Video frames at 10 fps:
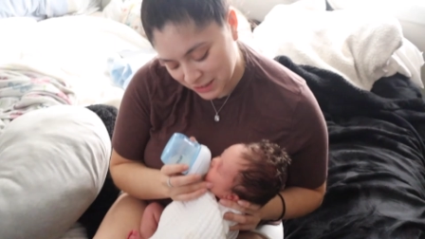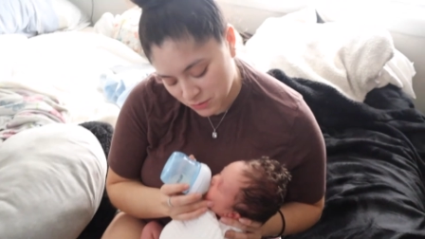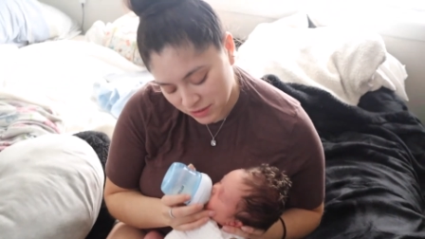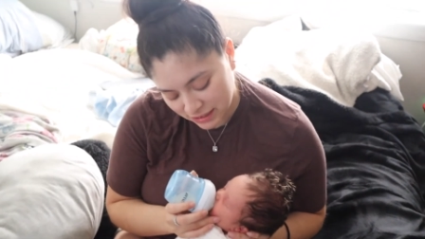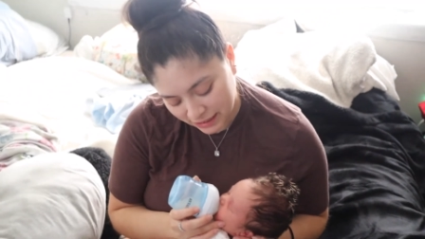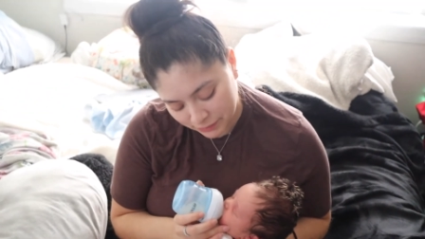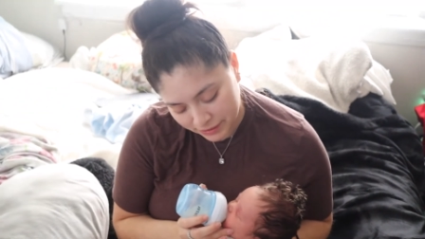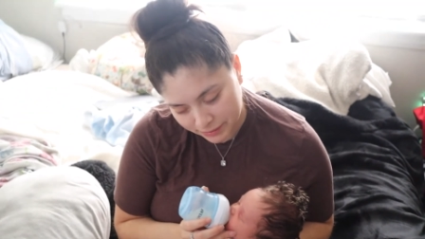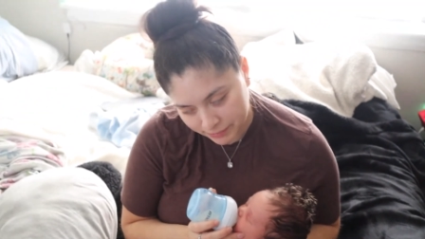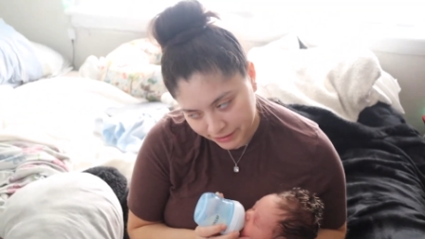I just want to lay
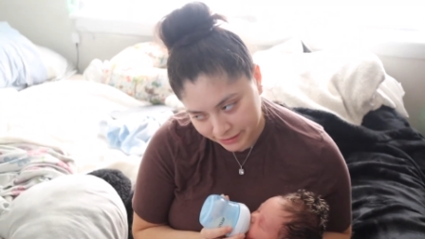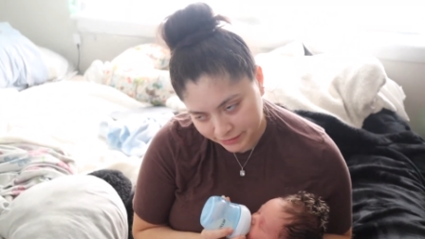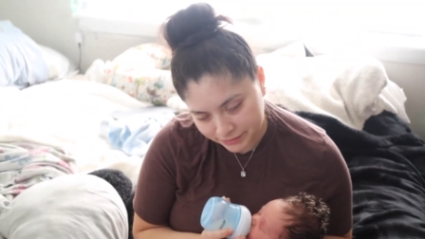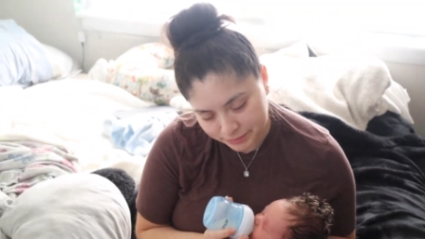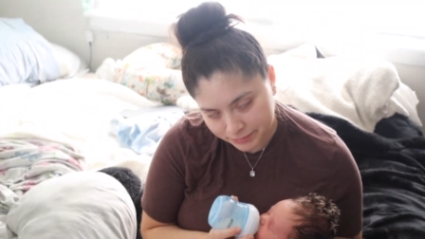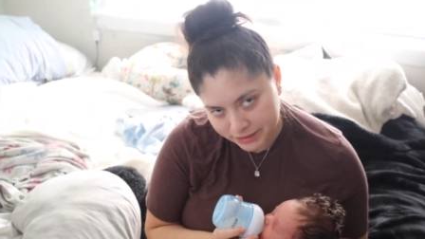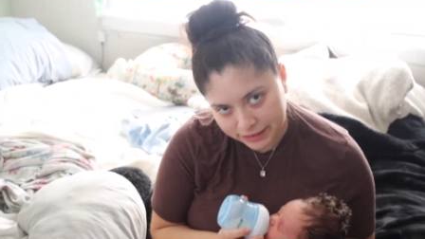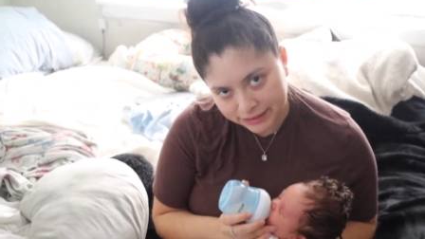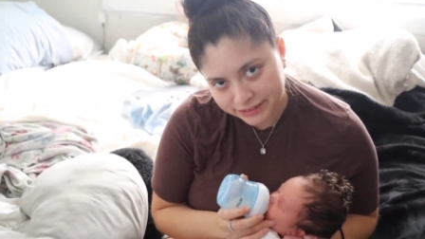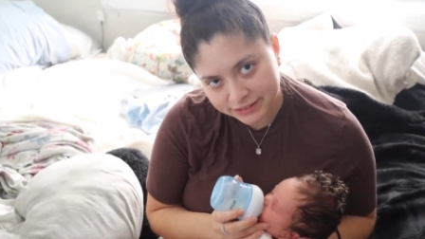with him right now. I'm
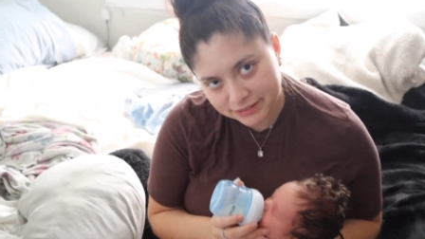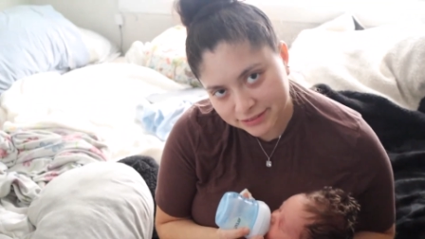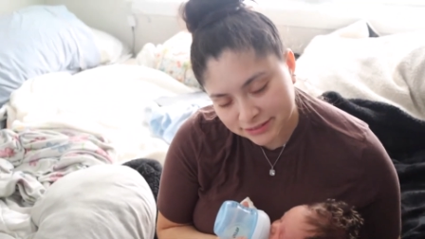tired.